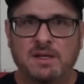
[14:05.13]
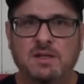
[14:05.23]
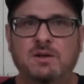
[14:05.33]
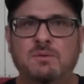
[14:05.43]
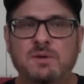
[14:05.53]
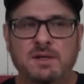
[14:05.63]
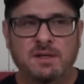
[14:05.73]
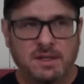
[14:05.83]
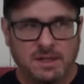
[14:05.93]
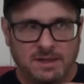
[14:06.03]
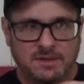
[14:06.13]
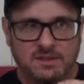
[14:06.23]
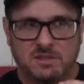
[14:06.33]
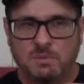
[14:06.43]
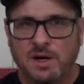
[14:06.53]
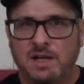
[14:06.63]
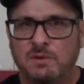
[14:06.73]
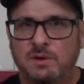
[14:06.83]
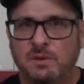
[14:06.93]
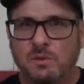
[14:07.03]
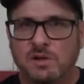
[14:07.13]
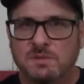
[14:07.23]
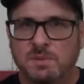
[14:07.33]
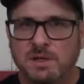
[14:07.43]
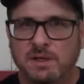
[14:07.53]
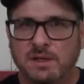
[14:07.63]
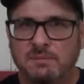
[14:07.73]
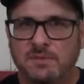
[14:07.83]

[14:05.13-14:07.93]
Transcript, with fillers: You know, is it spraying real orange pilly?